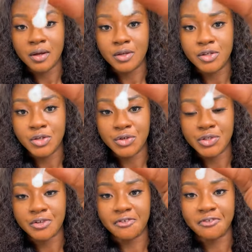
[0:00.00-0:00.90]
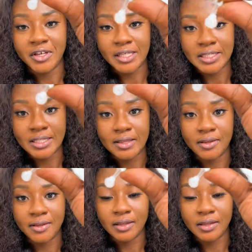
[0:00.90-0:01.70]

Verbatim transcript: use to fix the